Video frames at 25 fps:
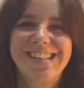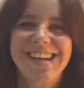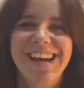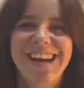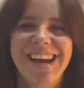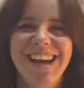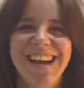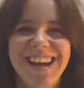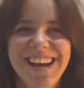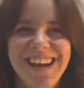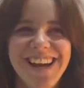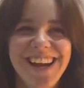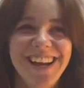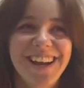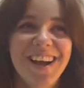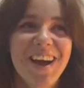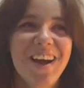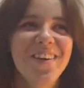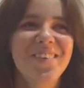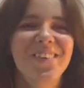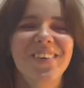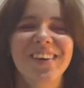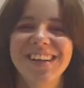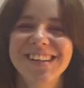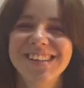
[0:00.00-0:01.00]
and
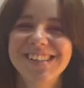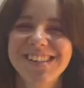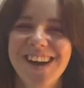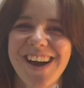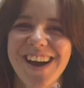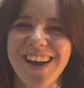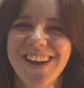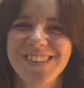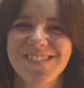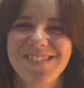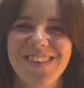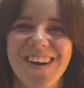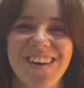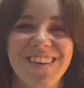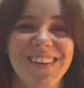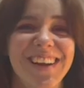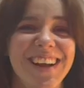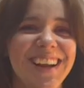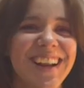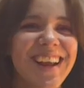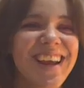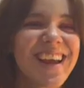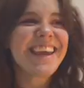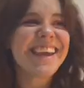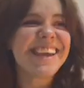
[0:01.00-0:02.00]
I want to talk about
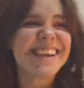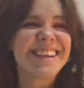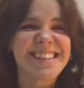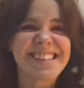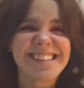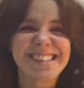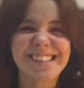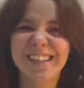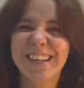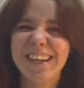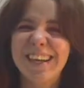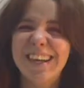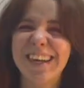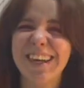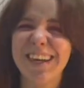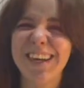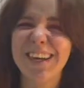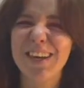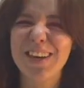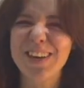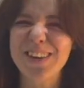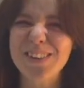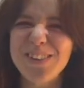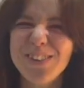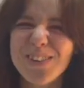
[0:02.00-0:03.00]
it. It's
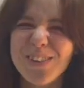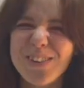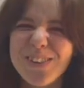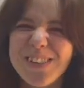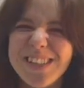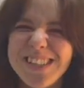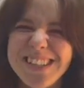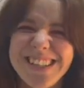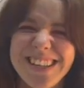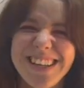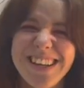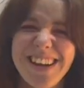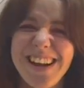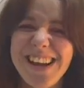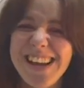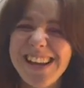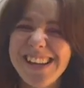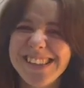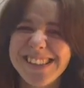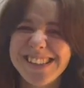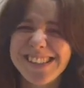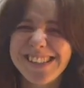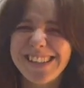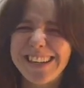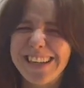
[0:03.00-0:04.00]
cute.
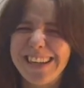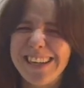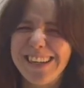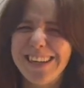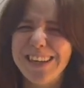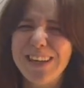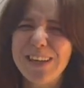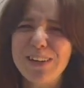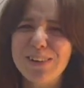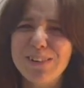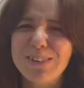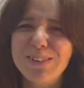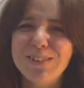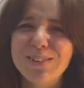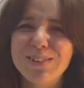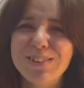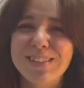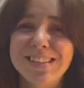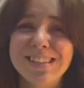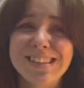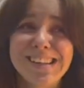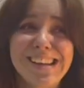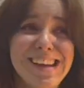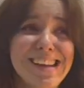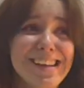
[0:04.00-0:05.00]
It's
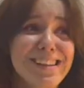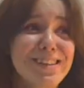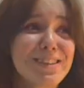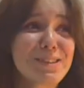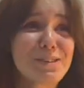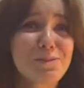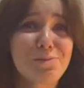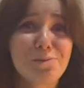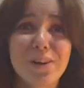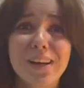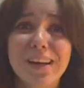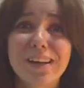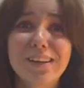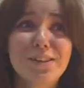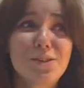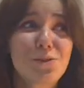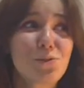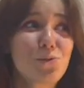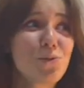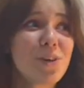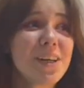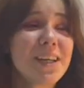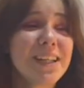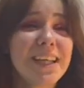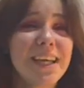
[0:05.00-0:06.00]
cute. It's
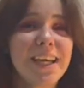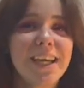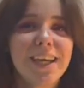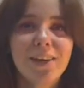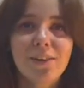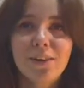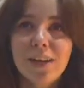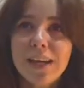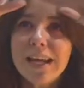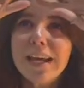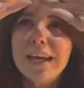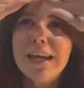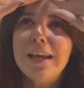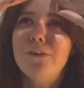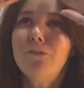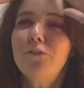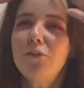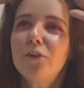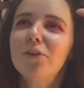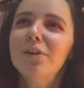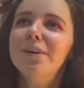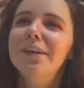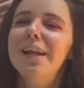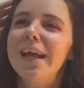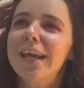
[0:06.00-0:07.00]
it's really cute. If
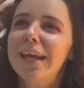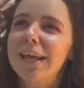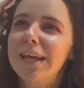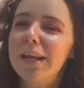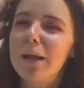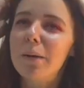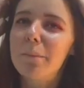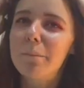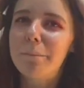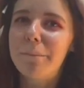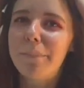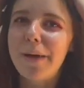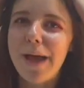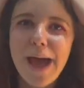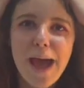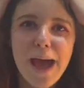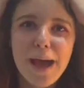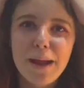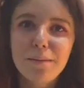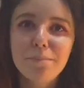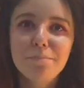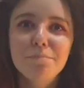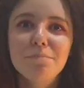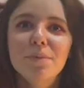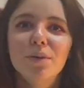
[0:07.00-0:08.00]
you're like in a
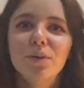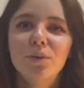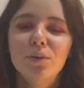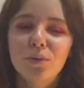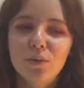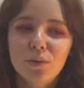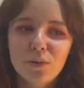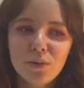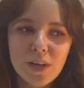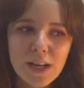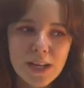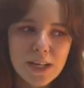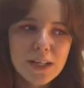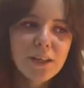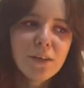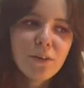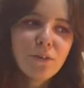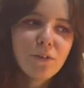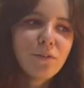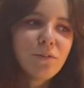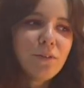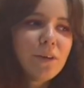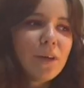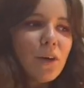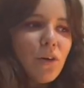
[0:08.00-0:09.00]
bad mood and
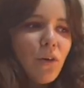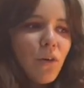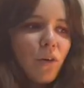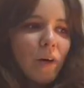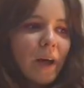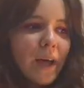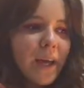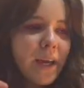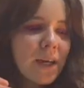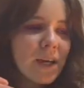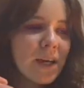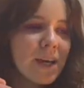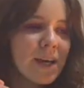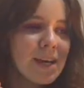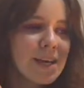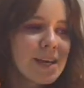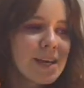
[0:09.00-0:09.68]
you feel like